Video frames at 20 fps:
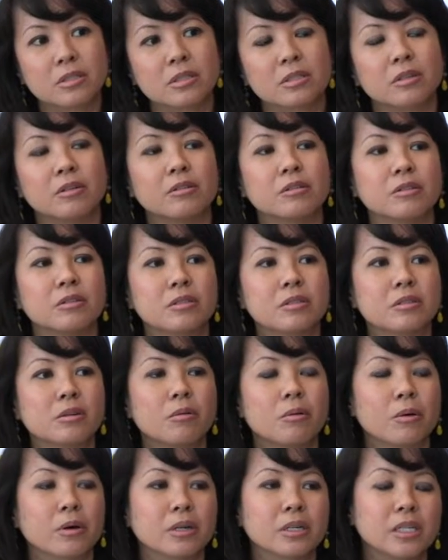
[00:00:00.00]
There's
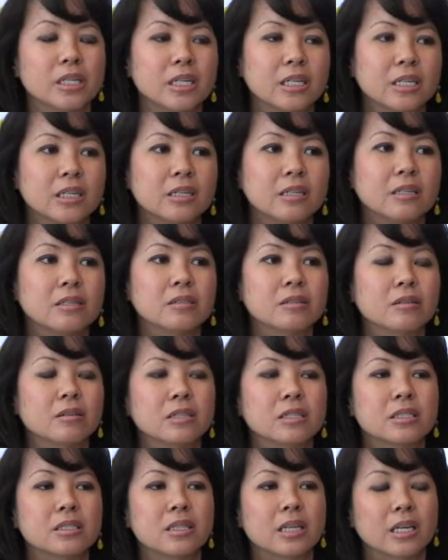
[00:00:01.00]
quarantines, all
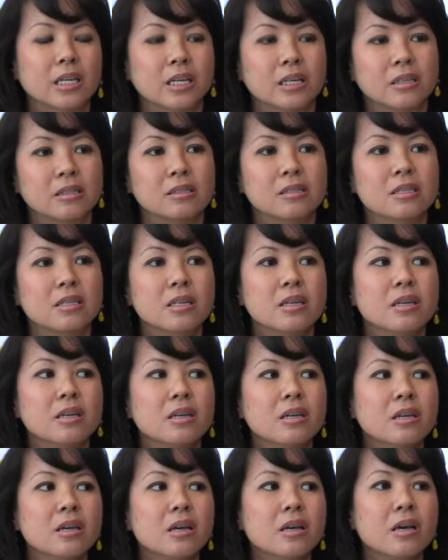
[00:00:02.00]
these things.
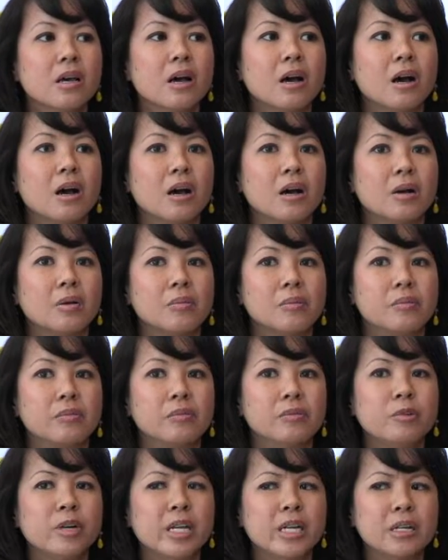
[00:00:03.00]

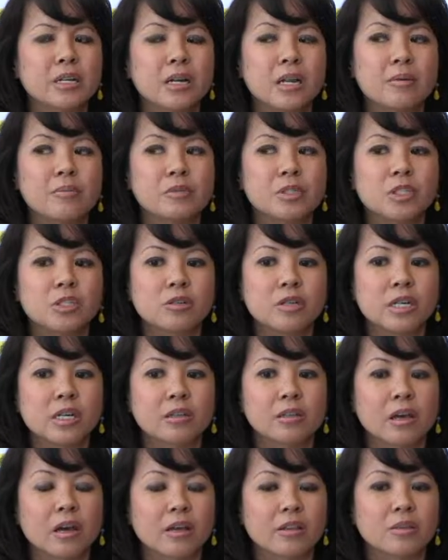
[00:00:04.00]
We ended up shooting
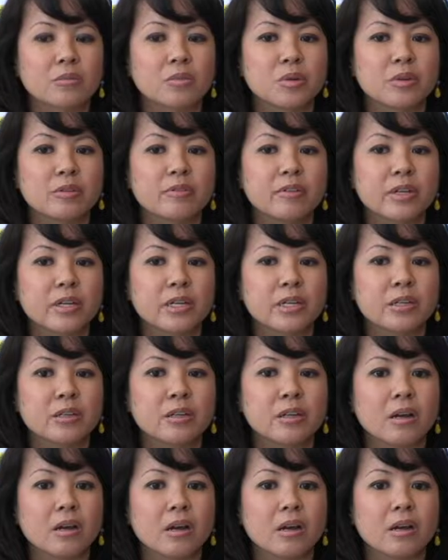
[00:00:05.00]
a lot of the
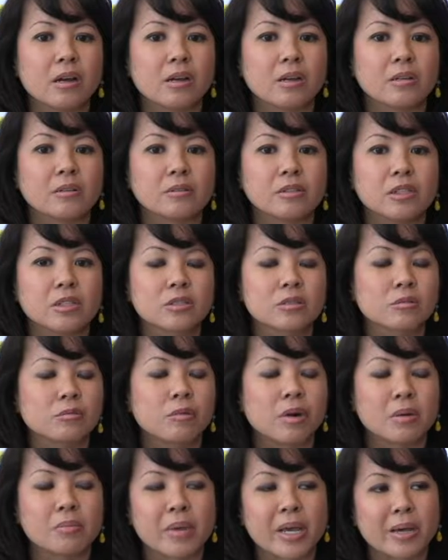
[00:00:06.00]
movie just
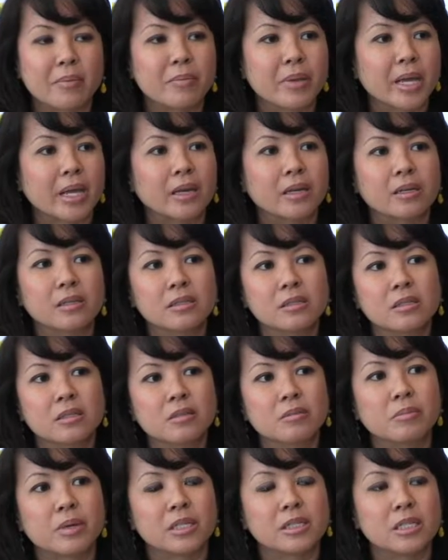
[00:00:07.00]
one-man
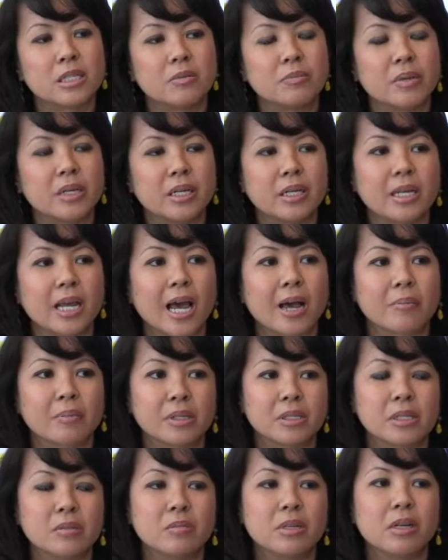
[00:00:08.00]
band. My DP
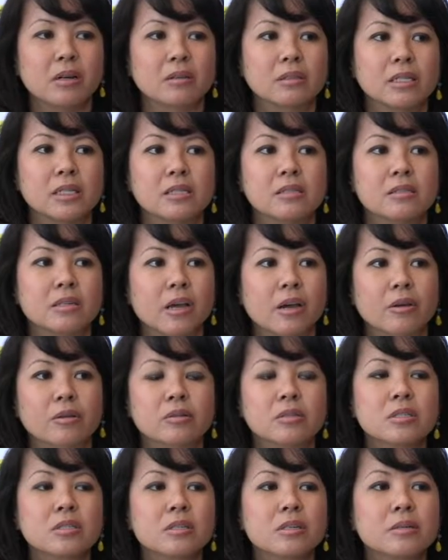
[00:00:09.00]
happened to be on the East
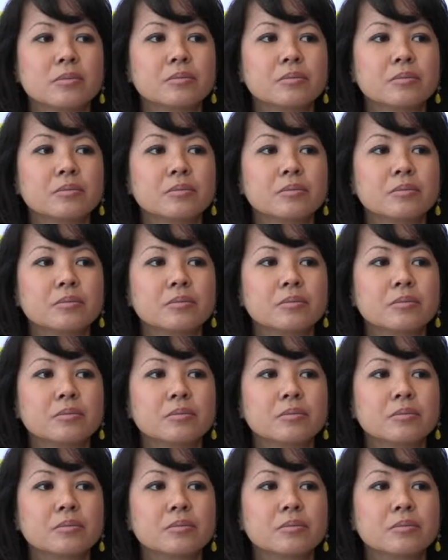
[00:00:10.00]
Coast